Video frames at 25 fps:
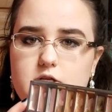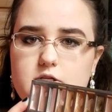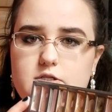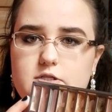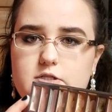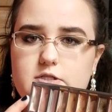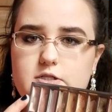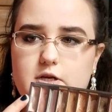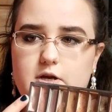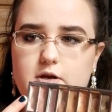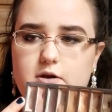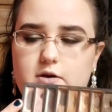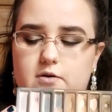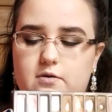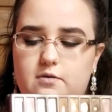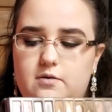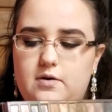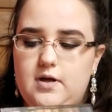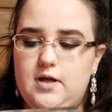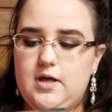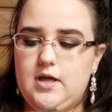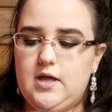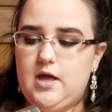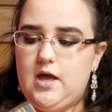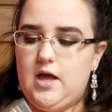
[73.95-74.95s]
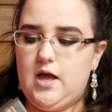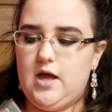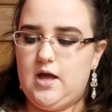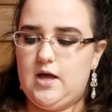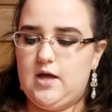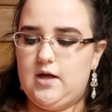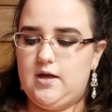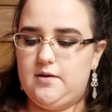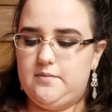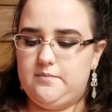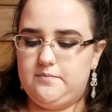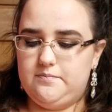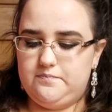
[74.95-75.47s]
So
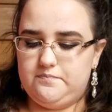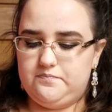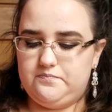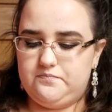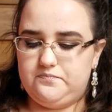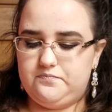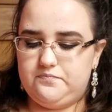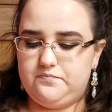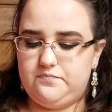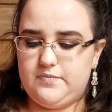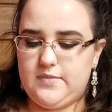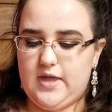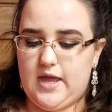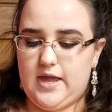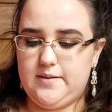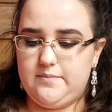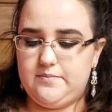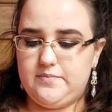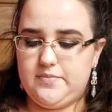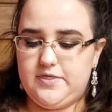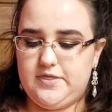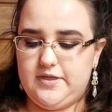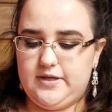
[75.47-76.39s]
I'm